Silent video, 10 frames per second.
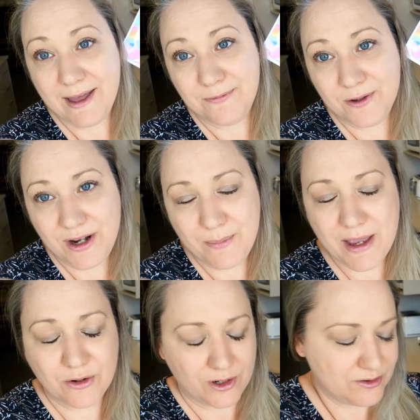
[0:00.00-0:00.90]
have filled out
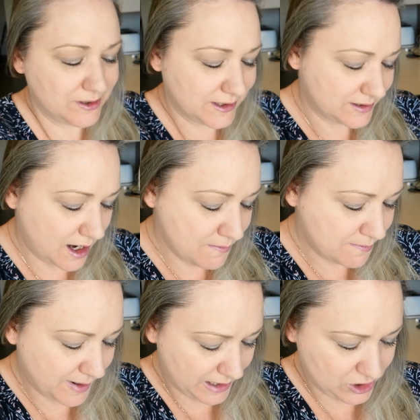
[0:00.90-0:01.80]
my grocery list
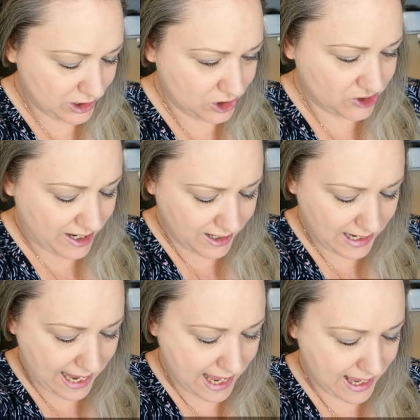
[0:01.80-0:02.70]
and budget sheet,
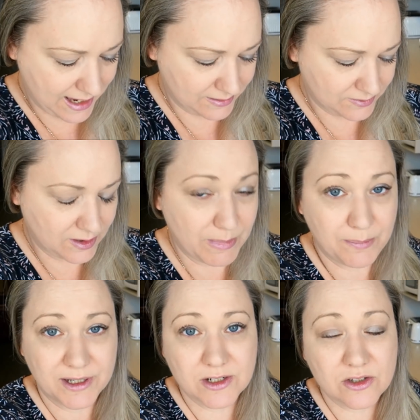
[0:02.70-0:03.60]
and so my
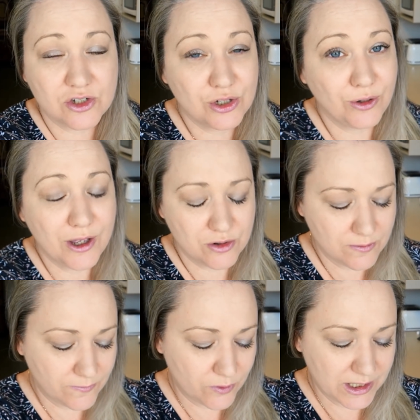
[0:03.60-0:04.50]
budget's
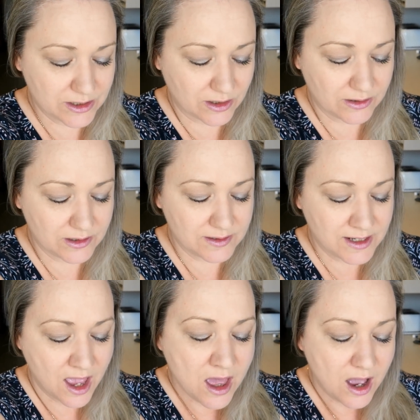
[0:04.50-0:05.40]
$240.
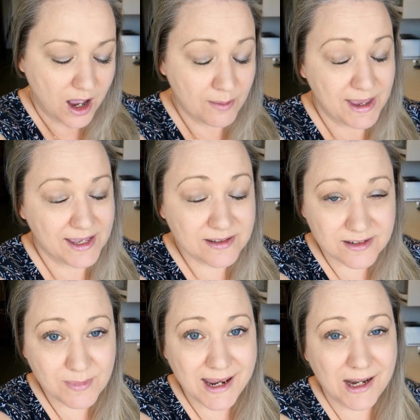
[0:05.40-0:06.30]
I'm
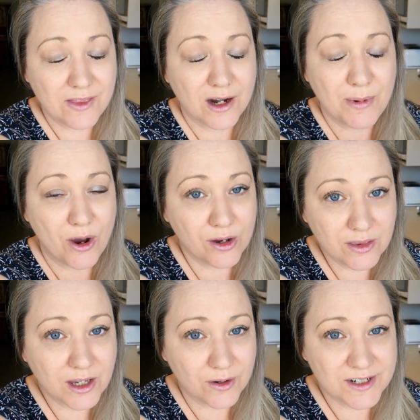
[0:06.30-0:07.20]
estimating that I'm
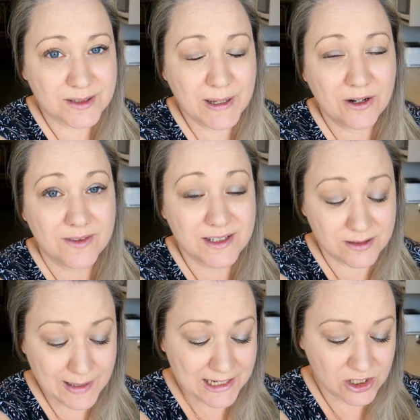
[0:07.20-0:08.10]
only going to spend on
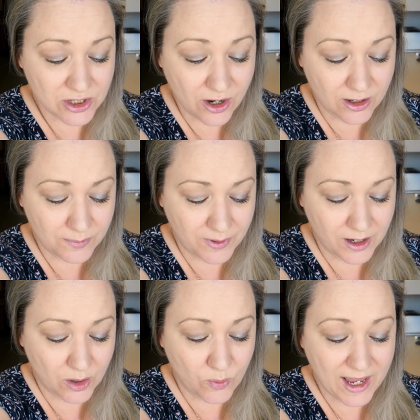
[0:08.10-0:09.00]
this main
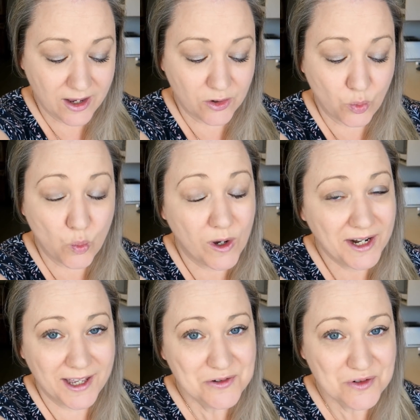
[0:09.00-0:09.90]
shop around
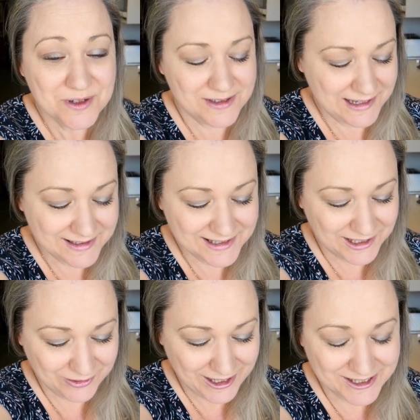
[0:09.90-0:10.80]

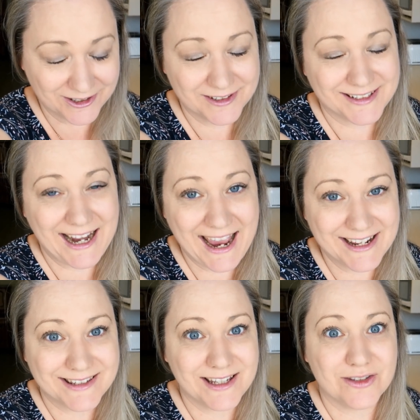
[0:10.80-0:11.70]

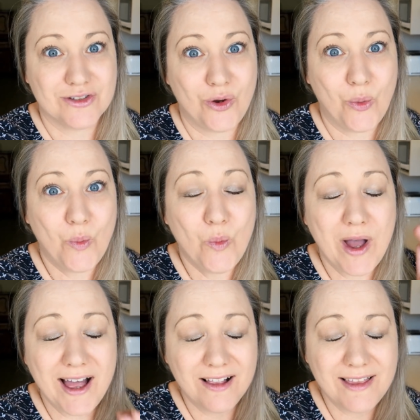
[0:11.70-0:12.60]
$163.08, so
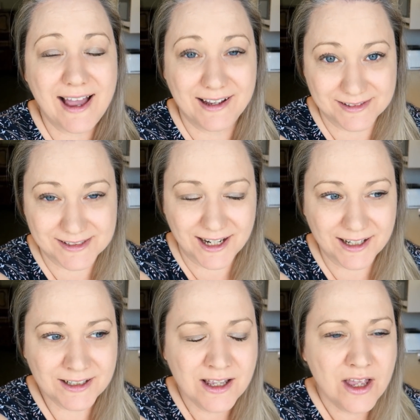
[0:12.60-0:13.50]
well under,